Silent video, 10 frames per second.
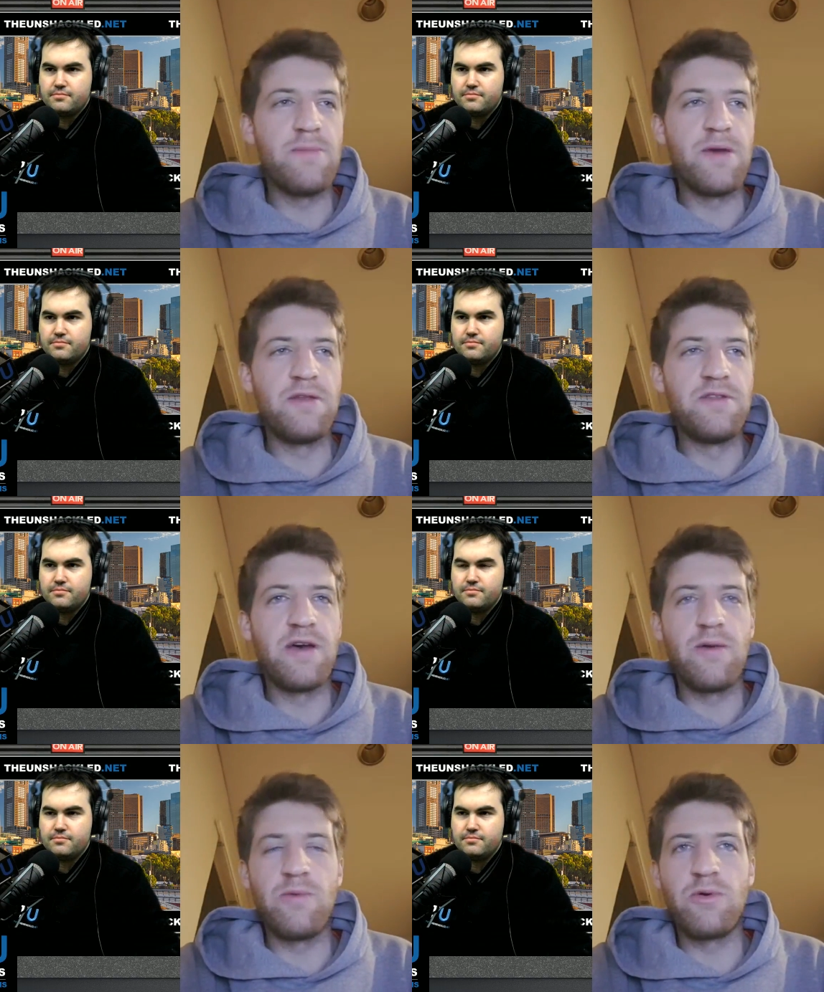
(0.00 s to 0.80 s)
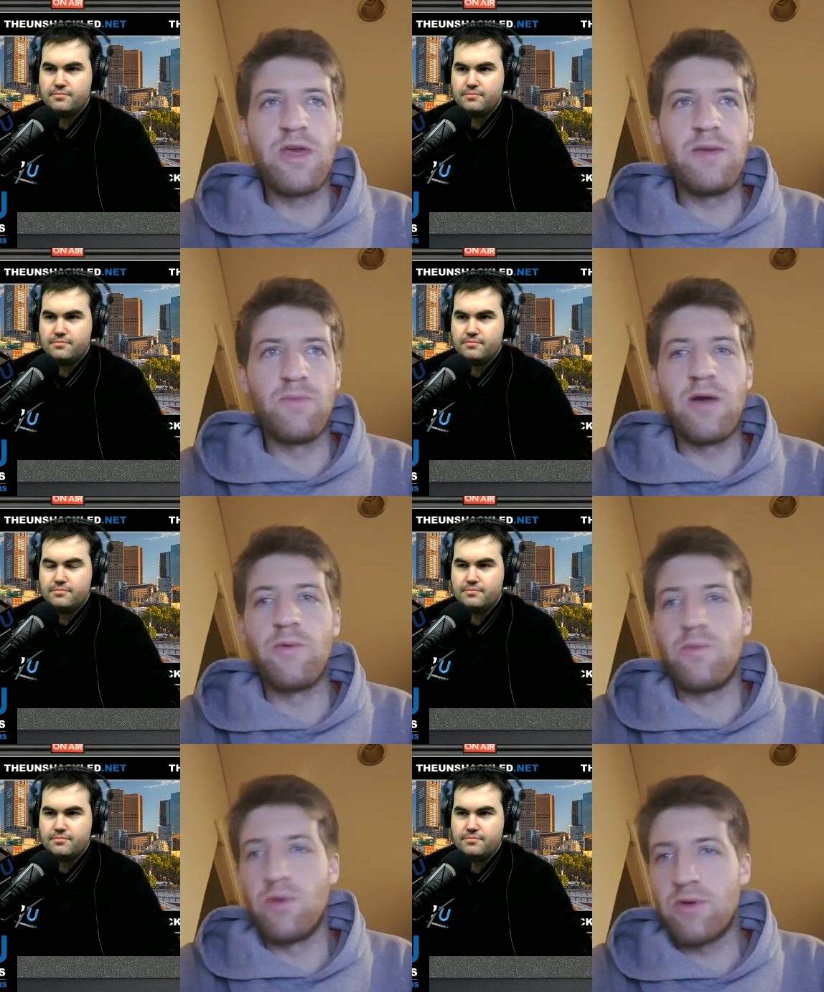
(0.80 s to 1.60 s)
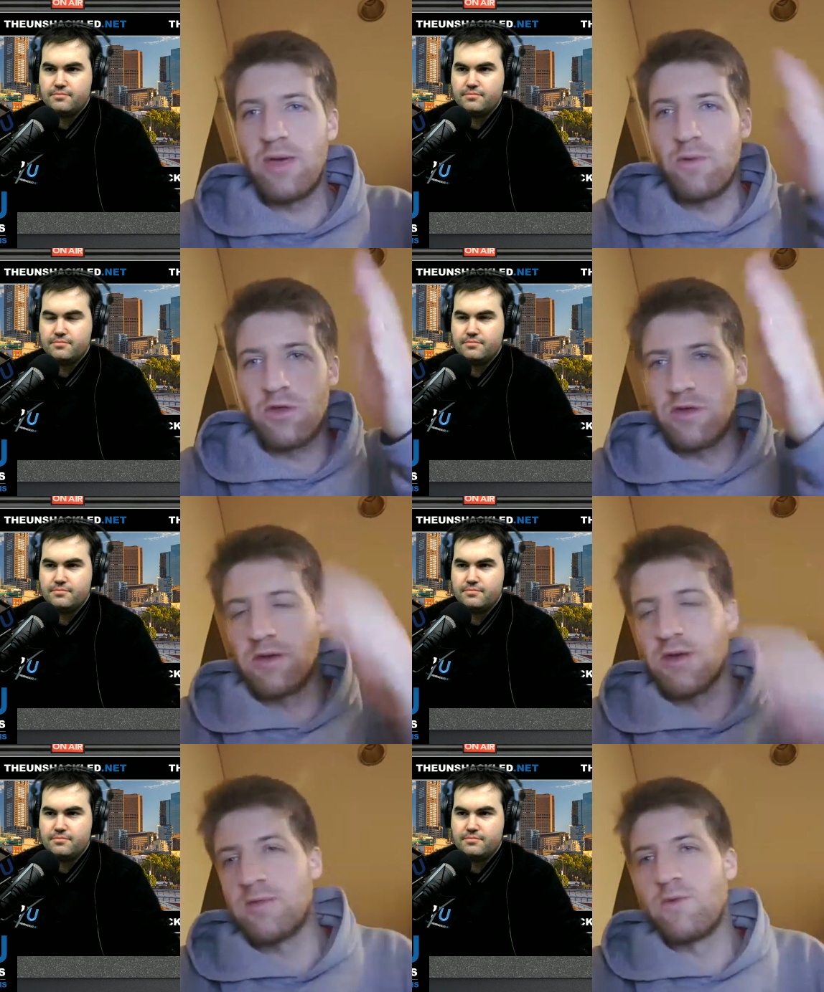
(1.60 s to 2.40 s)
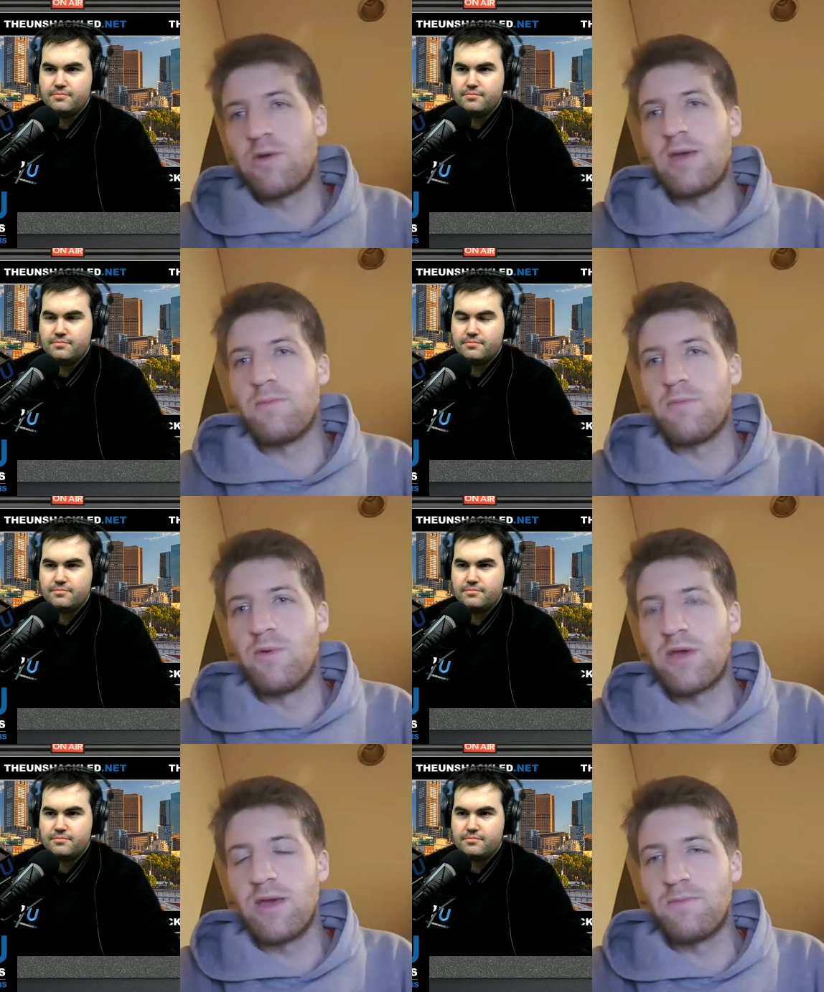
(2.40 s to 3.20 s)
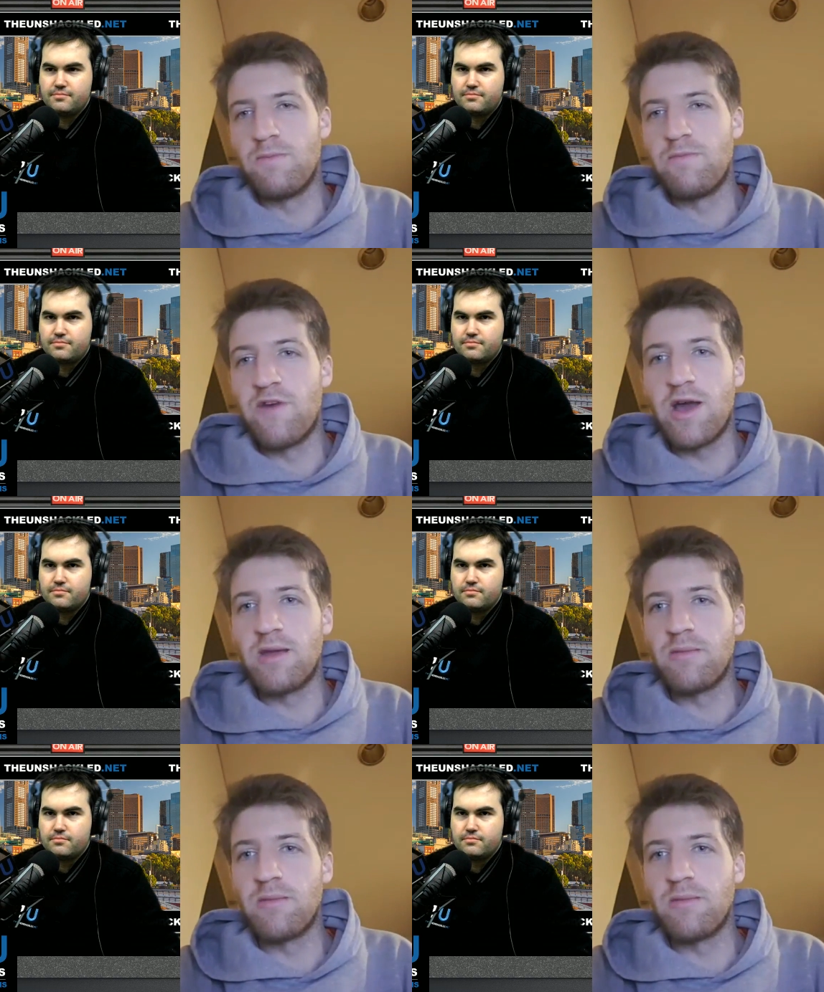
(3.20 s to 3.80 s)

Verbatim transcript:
Speaker 1: and uh, we'll keep well. we'll keep watching and we'll keep we'll keep fighting.